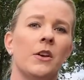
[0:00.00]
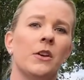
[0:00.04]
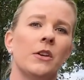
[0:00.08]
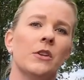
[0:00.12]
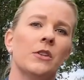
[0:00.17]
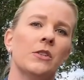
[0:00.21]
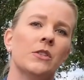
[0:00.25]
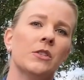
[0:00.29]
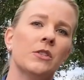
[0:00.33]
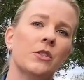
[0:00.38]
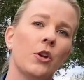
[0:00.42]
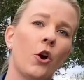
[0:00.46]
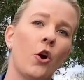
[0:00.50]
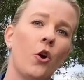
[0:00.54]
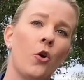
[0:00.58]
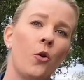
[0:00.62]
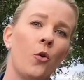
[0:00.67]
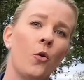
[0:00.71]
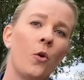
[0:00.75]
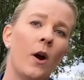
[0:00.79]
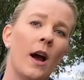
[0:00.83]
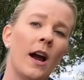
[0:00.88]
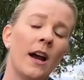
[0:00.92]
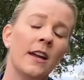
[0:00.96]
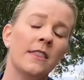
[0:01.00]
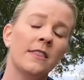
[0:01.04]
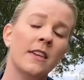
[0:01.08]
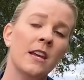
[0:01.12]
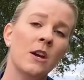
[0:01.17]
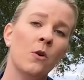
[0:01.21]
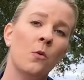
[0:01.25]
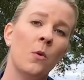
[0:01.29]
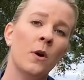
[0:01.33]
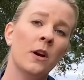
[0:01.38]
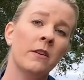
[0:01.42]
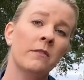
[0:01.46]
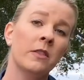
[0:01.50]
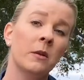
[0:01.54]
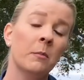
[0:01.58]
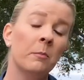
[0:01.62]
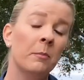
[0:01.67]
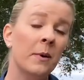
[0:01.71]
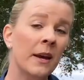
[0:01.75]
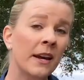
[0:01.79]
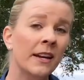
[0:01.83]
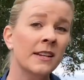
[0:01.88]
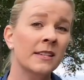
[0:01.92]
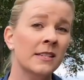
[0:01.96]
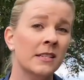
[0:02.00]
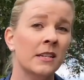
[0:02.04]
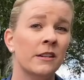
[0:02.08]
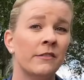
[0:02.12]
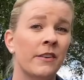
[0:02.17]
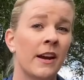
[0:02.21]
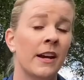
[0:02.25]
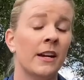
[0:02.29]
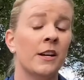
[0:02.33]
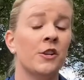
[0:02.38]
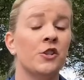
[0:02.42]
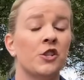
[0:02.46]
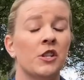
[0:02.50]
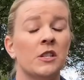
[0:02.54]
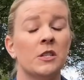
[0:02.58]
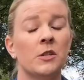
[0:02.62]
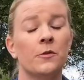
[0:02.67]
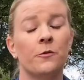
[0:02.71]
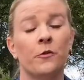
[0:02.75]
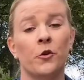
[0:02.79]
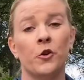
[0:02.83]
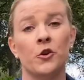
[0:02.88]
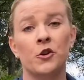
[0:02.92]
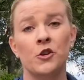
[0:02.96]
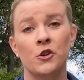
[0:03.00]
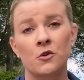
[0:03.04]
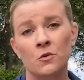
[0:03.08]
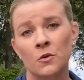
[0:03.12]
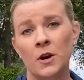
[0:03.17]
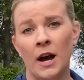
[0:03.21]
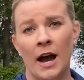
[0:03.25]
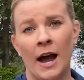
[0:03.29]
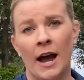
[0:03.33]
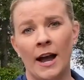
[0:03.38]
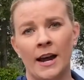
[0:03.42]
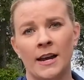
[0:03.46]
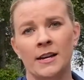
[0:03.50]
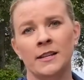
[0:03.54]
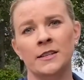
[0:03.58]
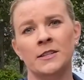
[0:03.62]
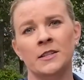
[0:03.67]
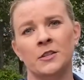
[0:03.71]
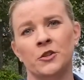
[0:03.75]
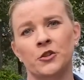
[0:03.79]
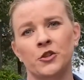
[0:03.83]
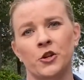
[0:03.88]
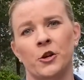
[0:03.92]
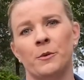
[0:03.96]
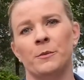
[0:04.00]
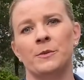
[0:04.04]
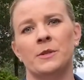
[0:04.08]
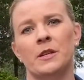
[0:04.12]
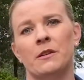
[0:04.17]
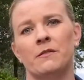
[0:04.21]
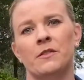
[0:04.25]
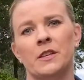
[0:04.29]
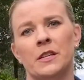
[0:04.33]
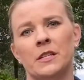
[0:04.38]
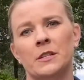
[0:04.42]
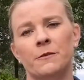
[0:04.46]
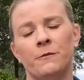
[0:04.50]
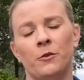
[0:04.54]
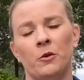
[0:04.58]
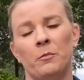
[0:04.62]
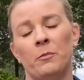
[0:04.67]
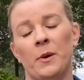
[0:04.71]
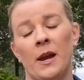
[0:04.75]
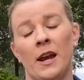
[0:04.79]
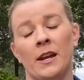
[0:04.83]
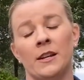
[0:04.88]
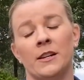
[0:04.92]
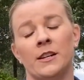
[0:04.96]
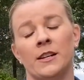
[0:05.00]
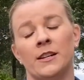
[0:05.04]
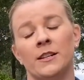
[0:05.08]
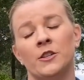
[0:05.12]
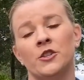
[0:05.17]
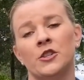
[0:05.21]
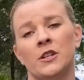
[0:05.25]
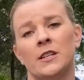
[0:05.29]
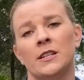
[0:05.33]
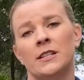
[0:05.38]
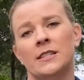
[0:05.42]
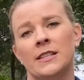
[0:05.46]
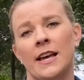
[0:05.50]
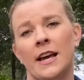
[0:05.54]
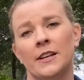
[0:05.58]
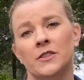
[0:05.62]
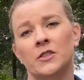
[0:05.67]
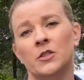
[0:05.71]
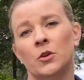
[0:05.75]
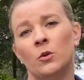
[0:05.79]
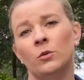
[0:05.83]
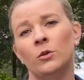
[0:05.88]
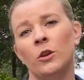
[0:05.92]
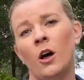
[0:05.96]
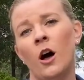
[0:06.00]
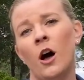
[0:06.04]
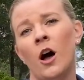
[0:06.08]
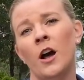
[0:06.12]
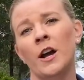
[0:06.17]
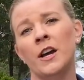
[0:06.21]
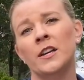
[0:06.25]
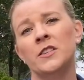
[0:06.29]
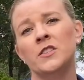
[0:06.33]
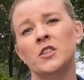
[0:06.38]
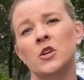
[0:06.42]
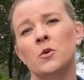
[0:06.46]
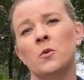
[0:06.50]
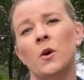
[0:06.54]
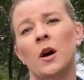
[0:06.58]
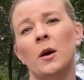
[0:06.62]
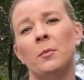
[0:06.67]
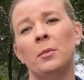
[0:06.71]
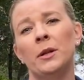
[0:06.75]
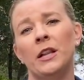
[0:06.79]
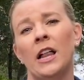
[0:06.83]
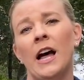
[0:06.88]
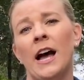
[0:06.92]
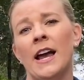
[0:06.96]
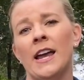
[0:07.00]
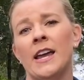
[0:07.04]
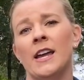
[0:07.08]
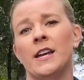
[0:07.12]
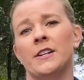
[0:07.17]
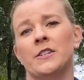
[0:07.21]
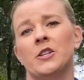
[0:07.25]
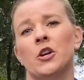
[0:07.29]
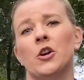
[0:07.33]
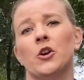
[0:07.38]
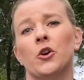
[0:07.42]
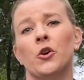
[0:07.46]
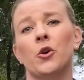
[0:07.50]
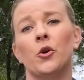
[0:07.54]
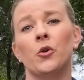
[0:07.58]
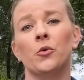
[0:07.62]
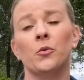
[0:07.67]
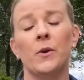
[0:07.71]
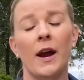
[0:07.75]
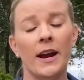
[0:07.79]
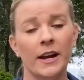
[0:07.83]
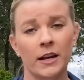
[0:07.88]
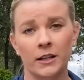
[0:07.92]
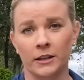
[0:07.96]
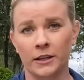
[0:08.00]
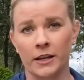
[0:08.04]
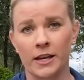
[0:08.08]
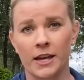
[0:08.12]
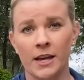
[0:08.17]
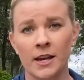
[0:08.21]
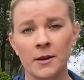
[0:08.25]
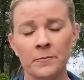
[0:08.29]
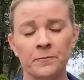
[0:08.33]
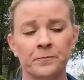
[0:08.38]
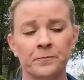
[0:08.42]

So I think one of the biggest advantages for you guys in terms of this foot bandage is that so long as you apply it correctly,